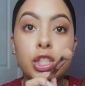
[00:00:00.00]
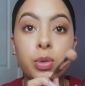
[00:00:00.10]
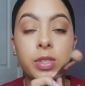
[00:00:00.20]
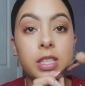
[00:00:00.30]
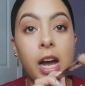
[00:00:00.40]

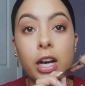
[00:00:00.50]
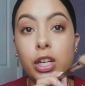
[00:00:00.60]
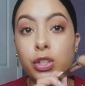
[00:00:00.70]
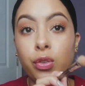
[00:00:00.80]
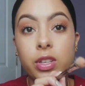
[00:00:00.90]
So it's not
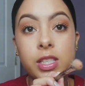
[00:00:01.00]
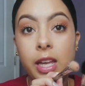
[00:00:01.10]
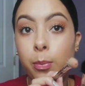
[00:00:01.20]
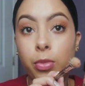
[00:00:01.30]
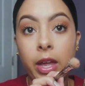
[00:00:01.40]
going to do the
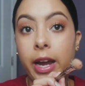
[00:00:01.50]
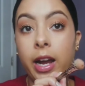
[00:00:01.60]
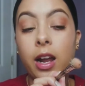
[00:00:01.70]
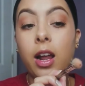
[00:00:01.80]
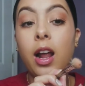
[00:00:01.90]
same
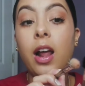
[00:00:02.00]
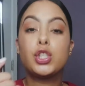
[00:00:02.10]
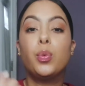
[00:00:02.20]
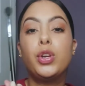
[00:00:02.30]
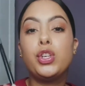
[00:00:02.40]
thing.
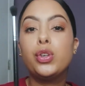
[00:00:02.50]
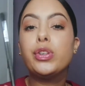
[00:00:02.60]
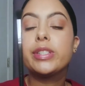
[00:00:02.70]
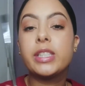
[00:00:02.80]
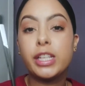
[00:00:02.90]
So when you
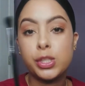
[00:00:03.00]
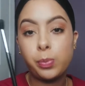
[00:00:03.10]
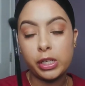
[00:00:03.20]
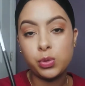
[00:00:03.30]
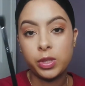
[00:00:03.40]
use this
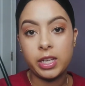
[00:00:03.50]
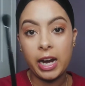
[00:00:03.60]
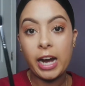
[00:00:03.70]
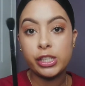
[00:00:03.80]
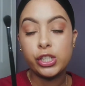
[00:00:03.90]
brush with an
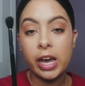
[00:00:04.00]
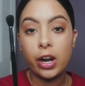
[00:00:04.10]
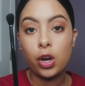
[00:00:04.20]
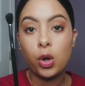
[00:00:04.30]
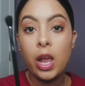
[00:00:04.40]

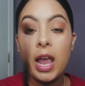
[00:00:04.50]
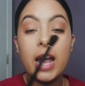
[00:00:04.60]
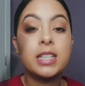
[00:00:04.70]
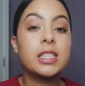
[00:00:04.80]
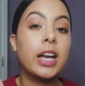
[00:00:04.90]
eyeshadow,
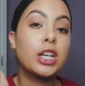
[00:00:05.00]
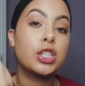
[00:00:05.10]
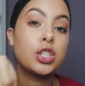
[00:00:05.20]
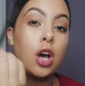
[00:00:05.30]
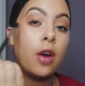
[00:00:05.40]
it's like
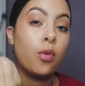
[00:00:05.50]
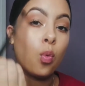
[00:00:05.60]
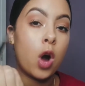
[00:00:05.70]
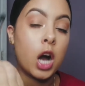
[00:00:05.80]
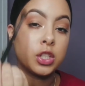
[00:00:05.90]
a soft
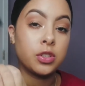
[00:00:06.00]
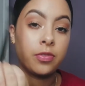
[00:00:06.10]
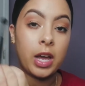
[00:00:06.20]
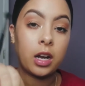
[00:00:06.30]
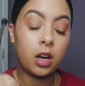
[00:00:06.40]
wash
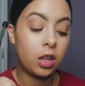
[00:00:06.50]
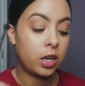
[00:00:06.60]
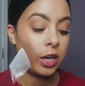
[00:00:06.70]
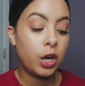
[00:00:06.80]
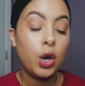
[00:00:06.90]
of that
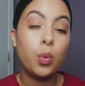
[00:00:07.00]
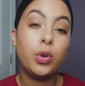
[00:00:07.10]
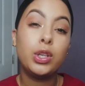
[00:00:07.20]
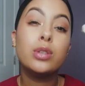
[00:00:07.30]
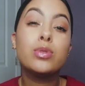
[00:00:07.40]
color.
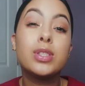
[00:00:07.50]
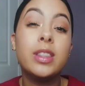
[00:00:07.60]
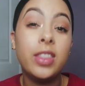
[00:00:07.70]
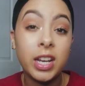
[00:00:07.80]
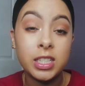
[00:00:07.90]
When you use
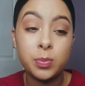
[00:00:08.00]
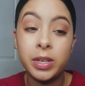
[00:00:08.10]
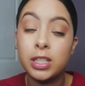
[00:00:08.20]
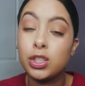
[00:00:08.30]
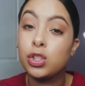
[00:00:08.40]
this,
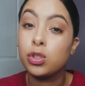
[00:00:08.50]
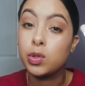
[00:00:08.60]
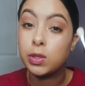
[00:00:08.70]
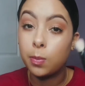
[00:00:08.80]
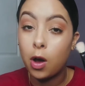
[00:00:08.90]
because it's so
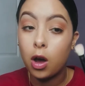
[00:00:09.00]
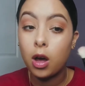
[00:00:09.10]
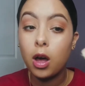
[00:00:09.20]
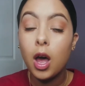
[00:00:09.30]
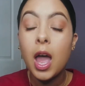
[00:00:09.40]

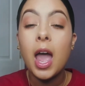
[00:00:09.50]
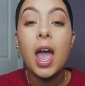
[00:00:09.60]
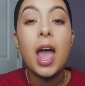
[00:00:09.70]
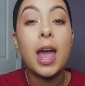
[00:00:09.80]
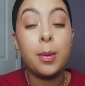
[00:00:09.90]
small
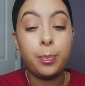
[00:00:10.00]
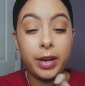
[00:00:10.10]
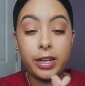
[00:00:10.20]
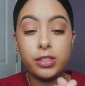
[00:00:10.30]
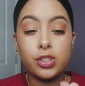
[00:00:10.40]
and
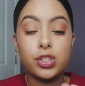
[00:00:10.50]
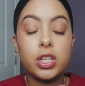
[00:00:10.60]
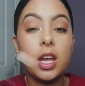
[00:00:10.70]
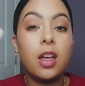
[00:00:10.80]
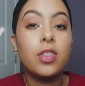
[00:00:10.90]

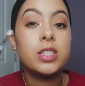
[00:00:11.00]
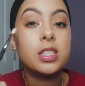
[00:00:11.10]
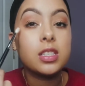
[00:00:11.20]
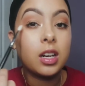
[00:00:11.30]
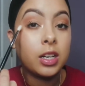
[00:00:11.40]
pinch, this
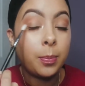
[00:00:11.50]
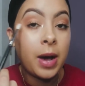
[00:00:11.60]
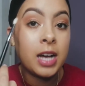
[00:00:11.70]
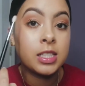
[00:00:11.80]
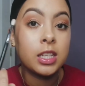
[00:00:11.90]
is going to
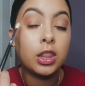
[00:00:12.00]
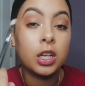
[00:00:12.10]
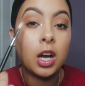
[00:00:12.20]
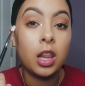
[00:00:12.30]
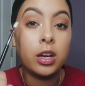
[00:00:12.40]
deposit
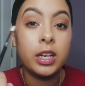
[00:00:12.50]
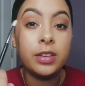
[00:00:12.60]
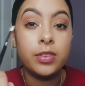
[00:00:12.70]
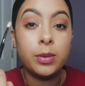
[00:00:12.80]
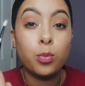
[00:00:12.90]
the color
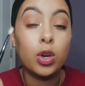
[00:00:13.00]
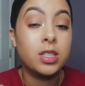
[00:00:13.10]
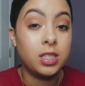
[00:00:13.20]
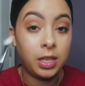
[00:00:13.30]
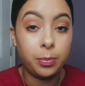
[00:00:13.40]
even
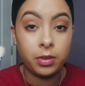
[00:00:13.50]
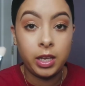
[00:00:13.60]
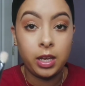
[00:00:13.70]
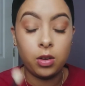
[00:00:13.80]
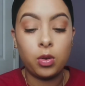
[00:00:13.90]
more
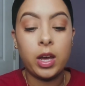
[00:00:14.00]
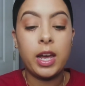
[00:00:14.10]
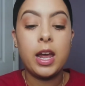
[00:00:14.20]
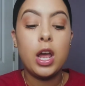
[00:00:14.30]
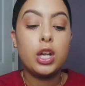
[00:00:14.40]
deeply,
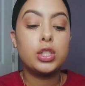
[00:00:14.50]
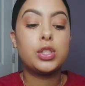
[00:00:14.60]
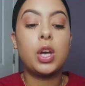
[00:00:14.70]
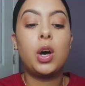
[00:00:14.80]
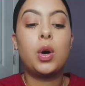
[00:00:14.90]
okay?
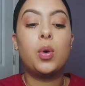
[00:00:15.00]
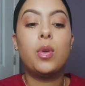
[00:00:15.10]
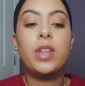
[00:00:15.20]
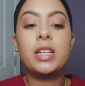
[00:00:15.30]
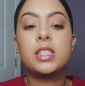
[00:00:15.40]

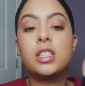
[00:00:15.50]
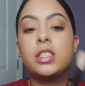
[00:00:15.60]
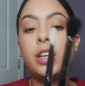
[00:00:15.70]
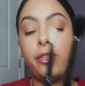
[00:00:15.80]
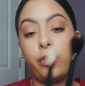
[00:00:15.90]
So that's
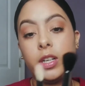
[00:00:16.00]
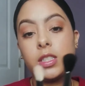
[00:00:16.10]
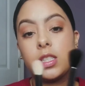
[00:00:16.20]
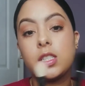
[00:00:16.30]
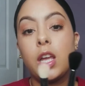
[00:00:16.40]
the
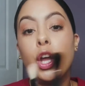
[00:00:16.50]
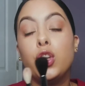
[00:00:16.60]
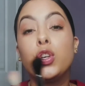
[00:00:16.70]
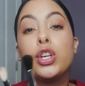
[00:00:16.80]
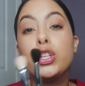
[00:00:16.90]
difference.
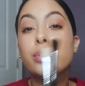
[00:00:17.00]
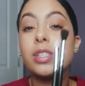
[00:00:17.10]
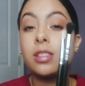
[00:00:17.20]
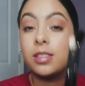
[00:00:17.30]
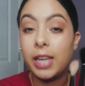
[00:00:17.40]
You can use
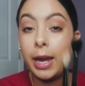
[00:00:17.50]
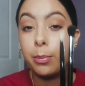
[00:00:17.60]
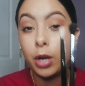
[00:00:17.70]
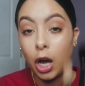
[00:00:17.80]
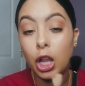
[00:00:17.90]
the
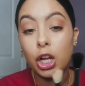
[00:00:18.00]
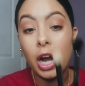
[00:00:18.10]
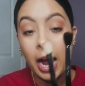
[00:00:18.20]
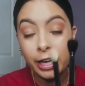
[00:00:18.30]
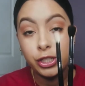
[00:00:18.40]
same color
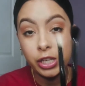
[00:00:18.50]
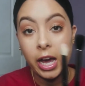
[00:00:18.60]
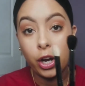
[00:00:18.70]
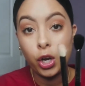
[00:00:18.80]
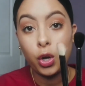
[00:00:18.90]

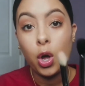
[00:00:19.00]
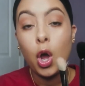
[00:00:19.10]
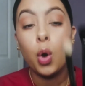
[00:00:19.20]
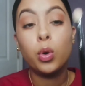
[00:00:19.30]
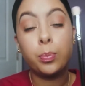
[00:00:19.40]
eyeshadow
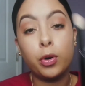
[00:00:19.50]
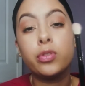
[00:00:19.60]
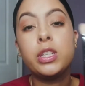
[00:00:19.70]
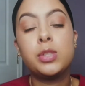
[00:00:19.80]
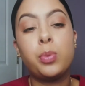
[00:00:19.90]
with
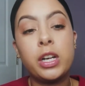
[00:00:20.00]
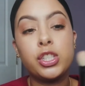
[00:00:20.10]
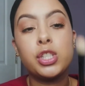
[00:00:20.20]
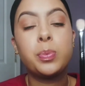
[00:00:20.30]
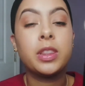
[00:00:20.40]
both these
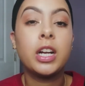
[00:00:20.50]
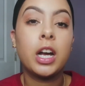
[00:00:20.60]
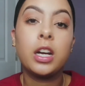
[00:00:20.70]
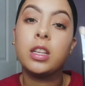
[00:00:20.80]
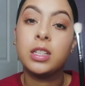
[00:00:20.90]
brushes, but they're
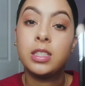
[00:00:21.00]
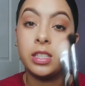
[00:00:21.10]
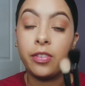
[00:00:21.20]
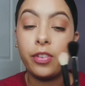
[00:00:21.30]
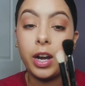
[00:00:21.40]
going to look
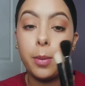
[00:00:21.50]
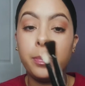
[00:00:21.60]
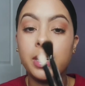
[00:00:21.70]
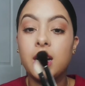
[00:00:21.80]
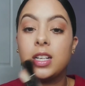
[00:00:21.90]

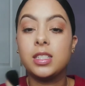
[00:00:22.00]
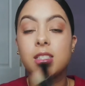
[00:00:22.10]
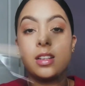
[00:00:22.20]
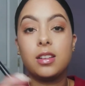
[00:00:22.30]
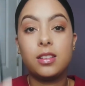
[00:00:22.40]
different
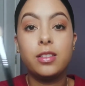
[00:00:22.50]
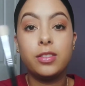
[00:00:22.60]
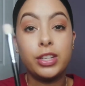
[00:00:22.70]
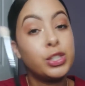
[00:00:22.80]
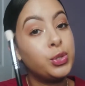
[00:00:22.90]
because
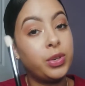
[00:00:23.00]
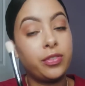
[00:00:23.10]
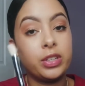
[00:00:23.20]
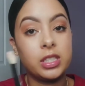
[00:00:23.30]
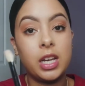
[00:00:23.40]
they're two
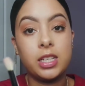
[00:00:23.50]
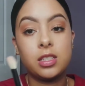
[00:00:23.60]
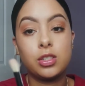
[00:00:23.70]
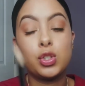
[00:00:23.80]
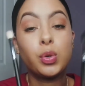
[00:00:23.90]
different
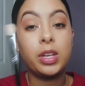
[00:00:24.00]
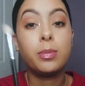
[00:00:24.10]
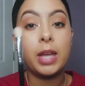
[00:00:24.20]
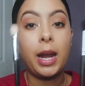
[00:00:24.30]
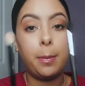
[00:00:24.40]
sizes. So
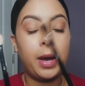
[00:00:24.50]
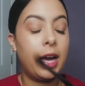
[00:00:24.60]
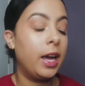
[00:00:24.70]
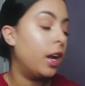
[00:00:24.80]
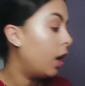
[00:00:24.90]
keep that in
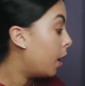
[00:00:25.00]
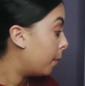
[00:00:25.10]
mind.